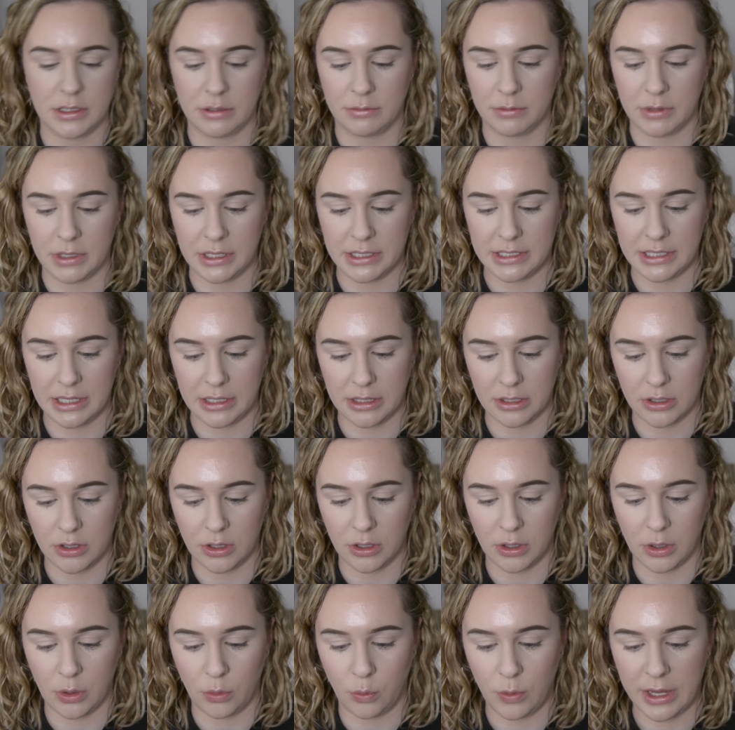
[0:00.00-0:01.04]
I'm going to take the
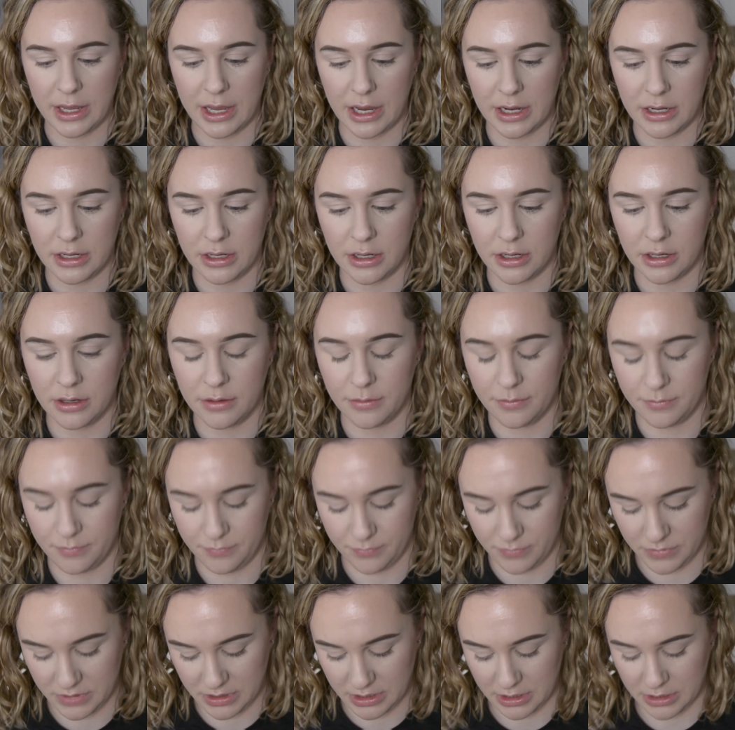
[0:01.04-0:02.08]
colour Weekender
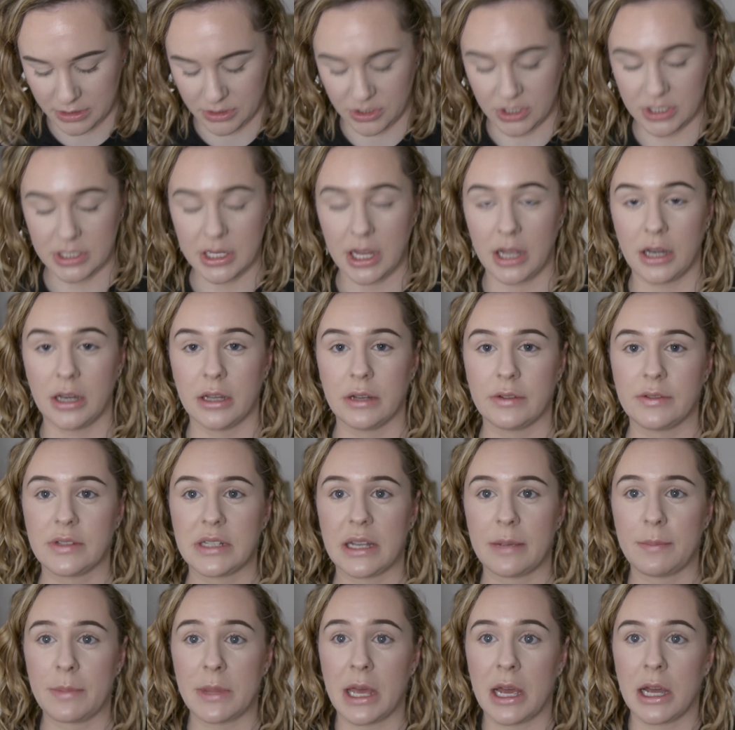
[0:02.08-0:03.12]
and just kind of
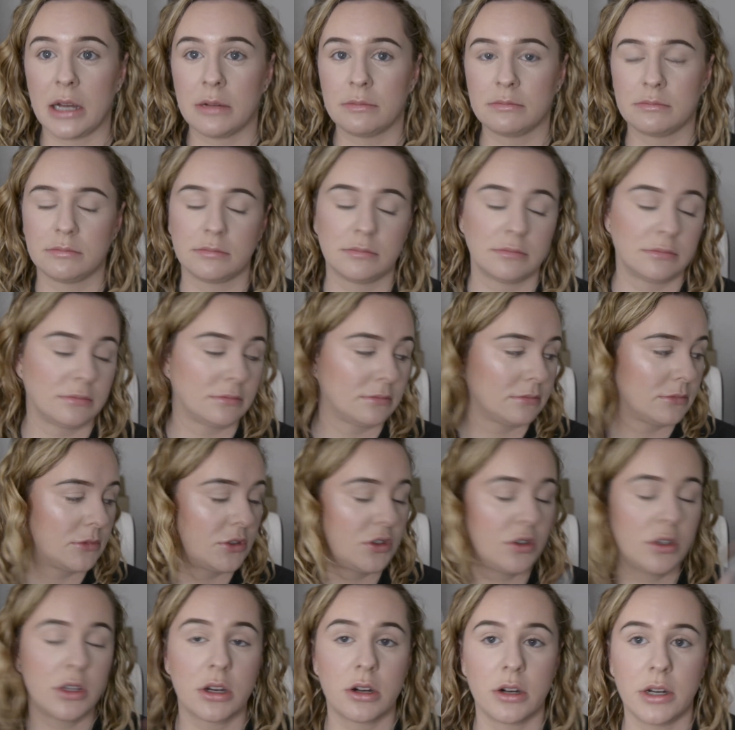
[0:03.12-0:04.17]
dab that
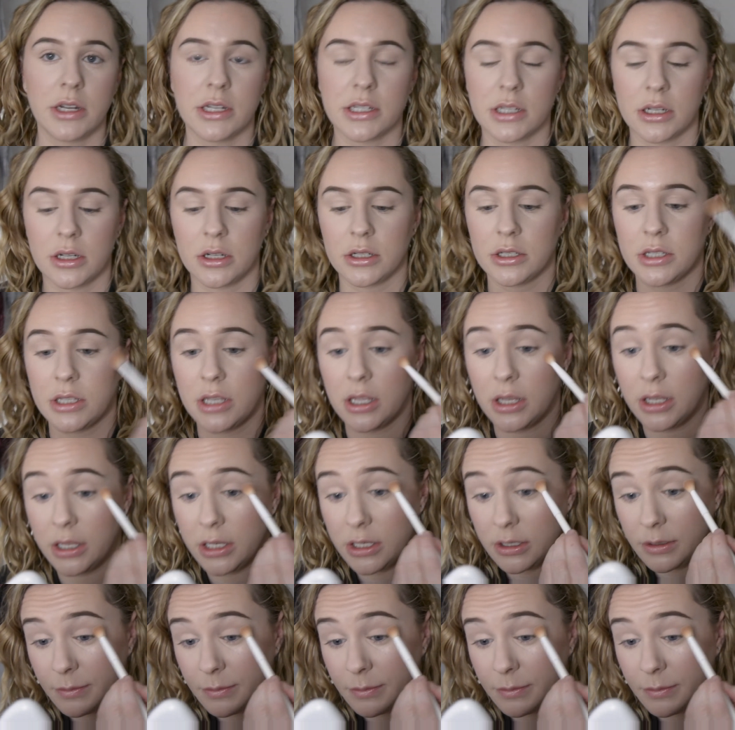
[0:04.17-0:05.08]
through the crease and onto the lid.